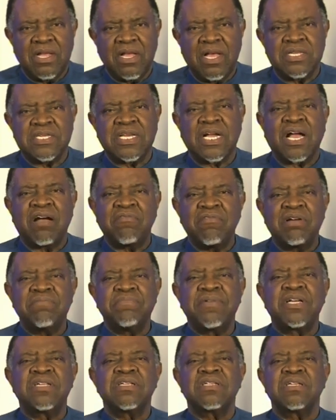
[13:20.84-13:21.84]
As a
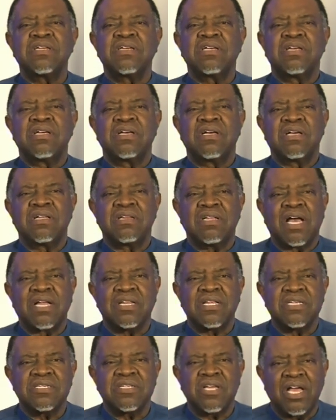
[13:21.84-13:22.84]
government
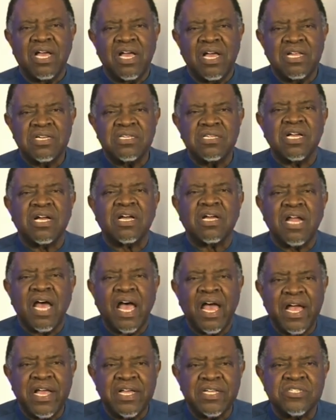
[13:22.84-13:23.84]
that has heard the
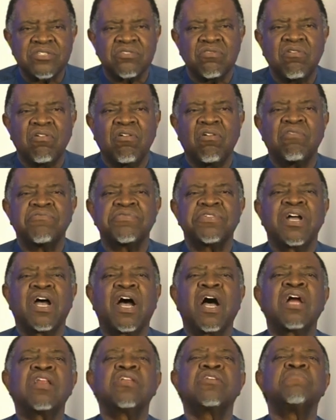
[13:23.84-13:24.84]
cries of the
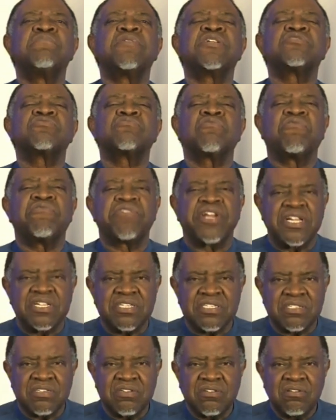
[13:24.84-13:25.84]
ultimate
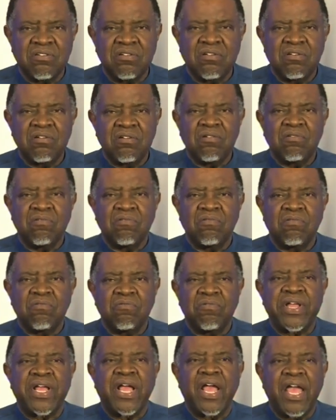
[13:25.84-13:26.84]
sovereigns,
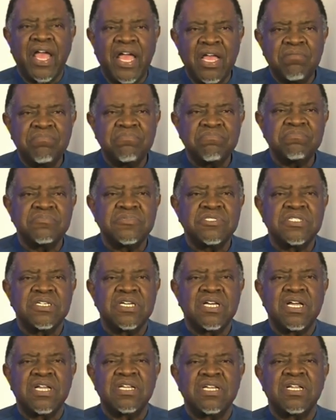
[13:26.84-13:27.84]
we aim
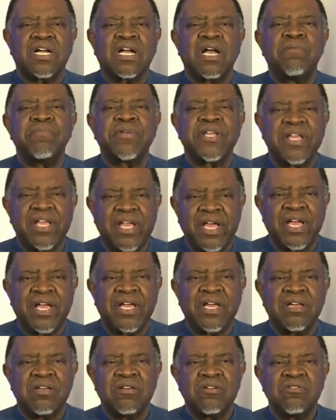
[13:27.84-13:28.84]
in the coming
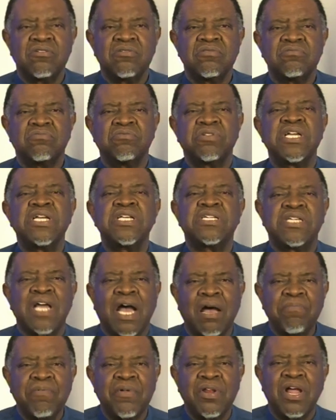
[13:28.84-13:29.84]
year to
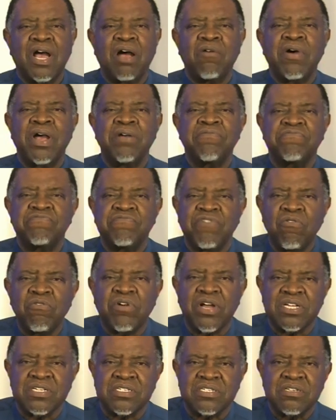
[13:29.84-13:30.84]
redouble our
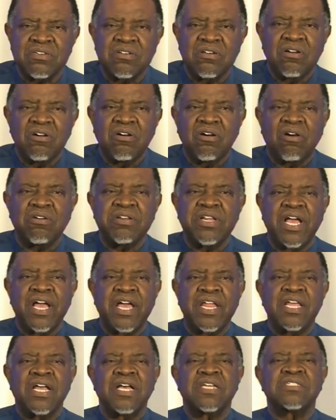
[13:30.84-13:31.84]
focus on
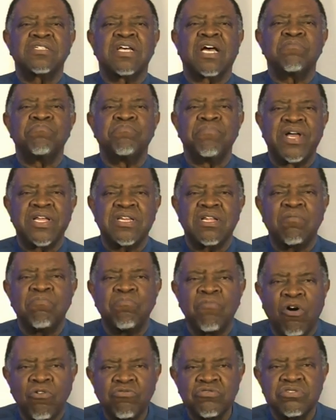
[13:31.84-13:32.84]
areas that matter
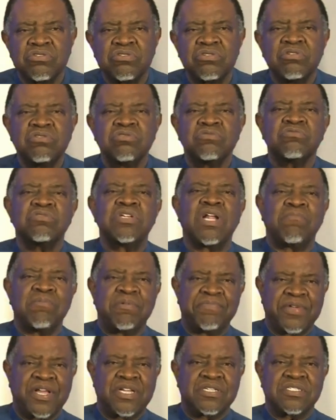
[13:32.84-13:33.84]
most to
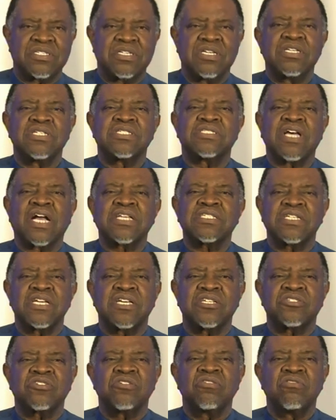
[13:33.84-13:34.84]
Namibians, such
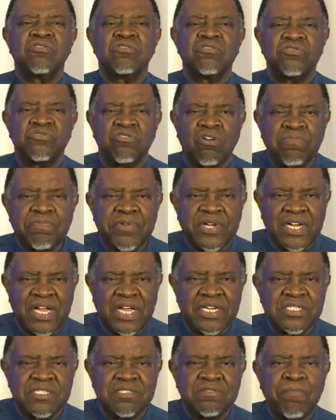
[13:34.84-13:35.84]
as job
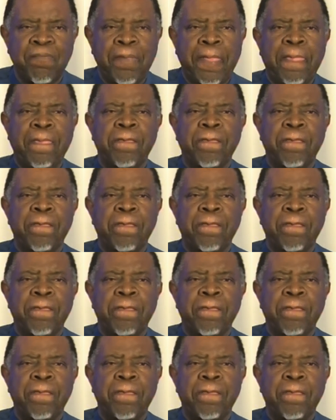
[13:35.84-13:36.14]
creation,